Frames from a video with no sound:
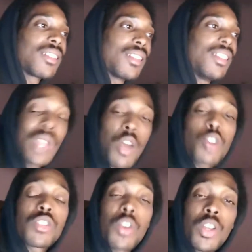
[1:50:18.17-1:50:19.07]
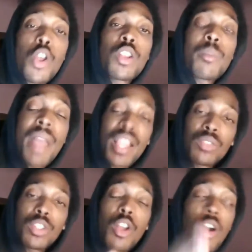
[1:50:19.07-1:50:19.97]
And what's on the
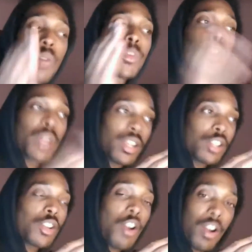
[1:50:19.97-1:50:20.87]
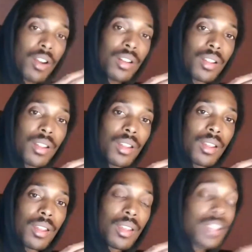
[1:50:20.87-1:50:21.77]
Masvidal McGregor card?
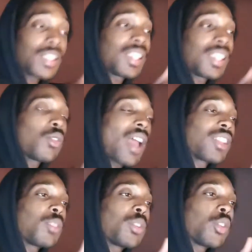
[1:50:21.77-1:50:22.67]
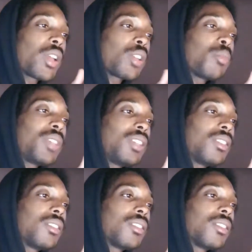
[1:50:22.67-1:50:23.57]
Because again, after McGregor
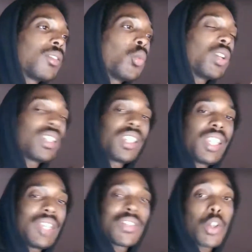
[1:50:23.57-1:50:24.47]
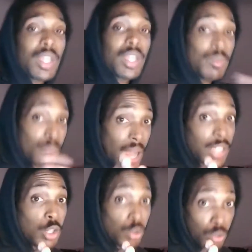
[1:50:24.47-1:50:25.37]
beat Woodley, even though he probably
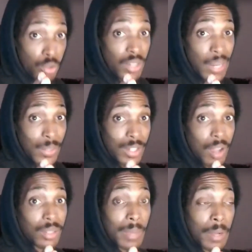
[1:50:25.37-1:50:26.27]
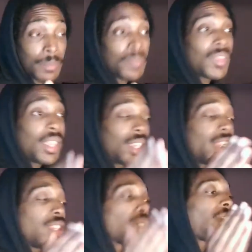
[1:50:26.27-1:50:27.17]
gonna lose, like we talked about, he can
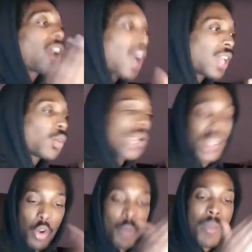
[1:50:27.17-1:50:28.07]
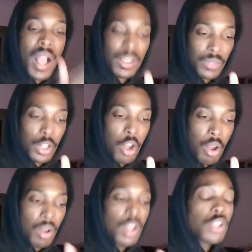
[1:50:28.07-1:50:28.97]
either fight Holloway or
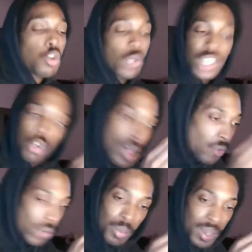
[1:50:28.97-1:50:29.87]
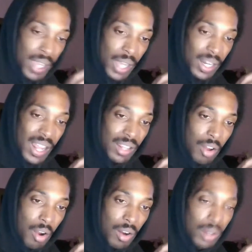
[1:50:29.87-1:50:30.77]
Masvidal. So which whoever we pick out of that
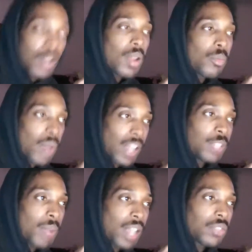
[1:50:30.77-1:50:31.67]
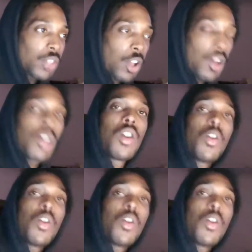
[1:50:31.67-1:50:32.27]
card, probably Masvidal.